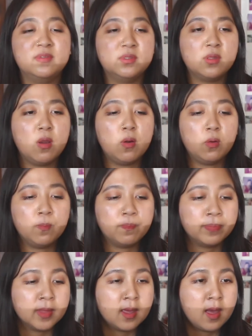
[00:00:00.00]
So,
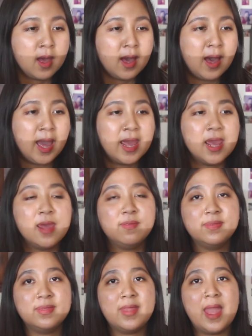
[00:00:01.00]

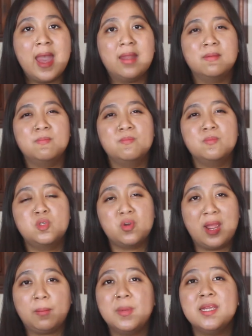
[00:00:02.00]
and that
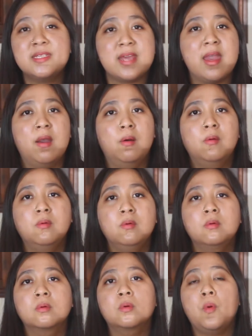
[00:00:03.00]
dragged me down
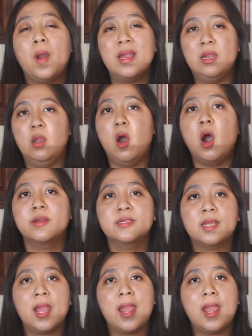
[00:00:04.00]
quite a lot,